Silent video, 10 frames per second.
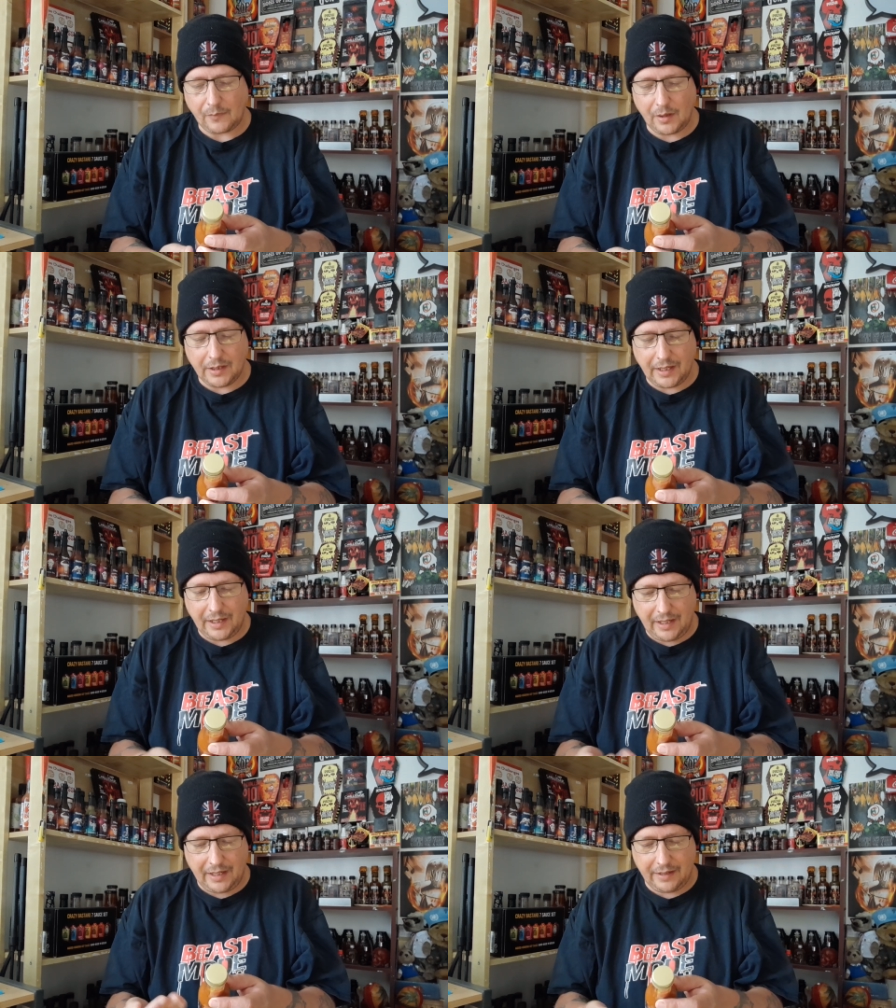and it
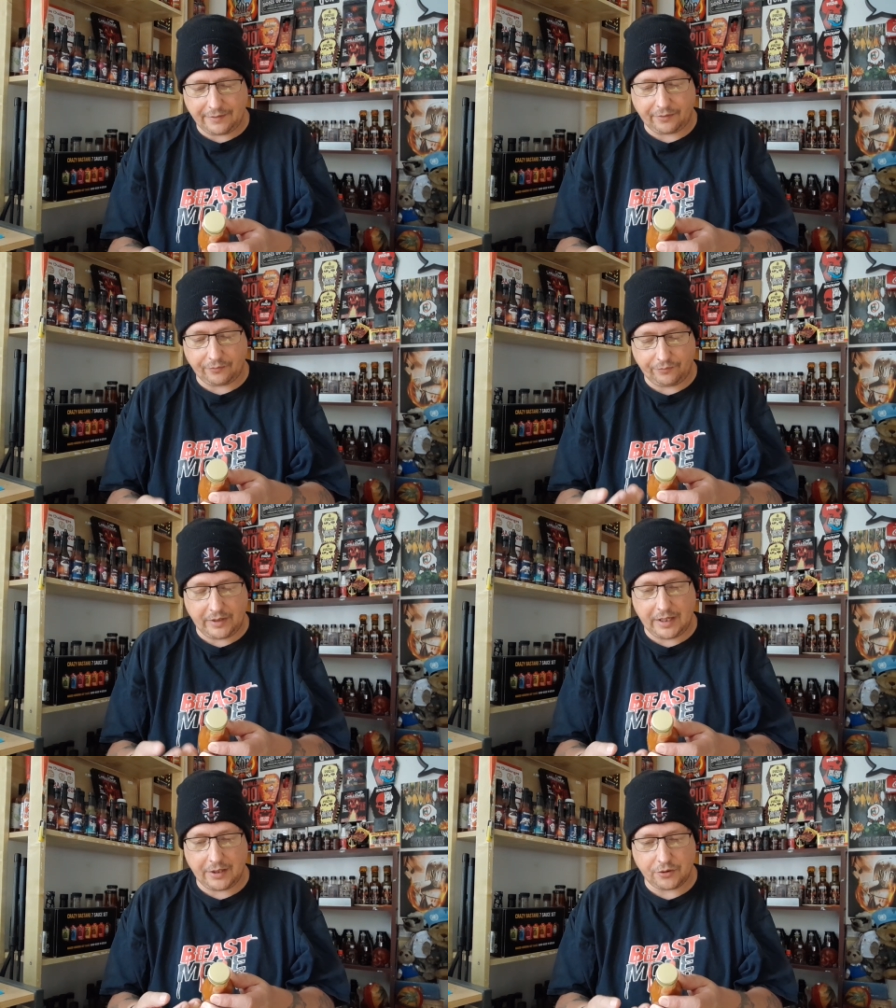is
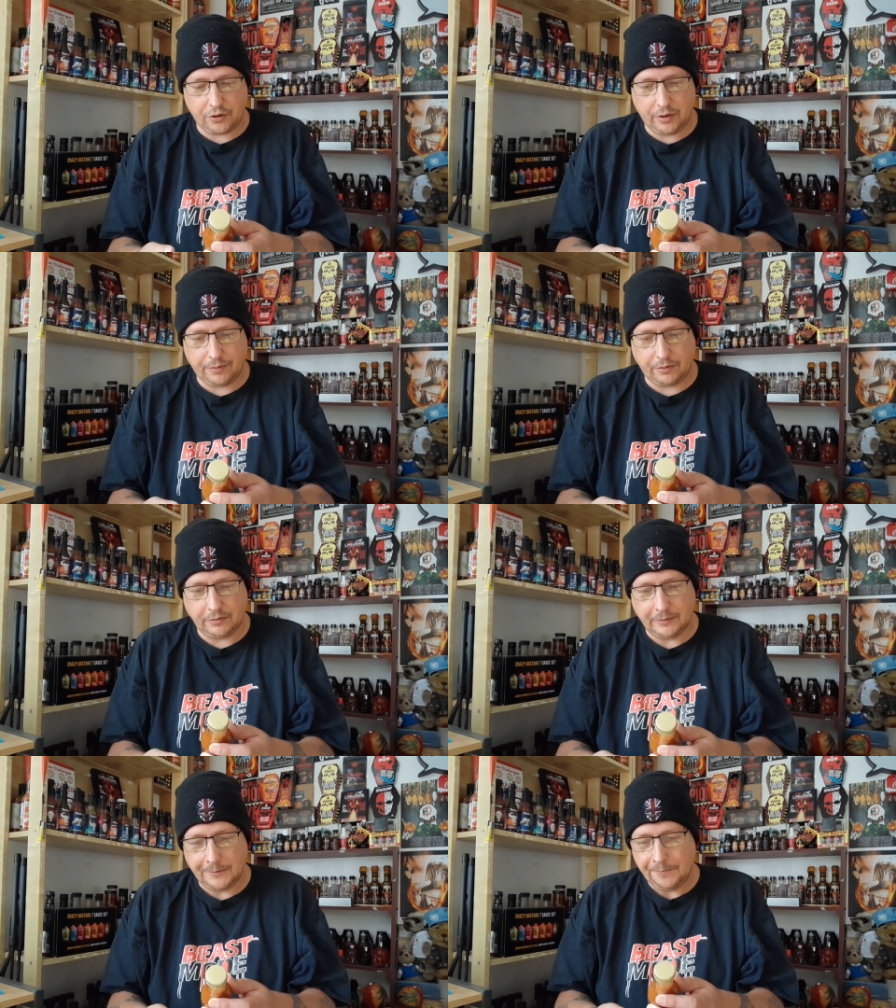really enjoyable.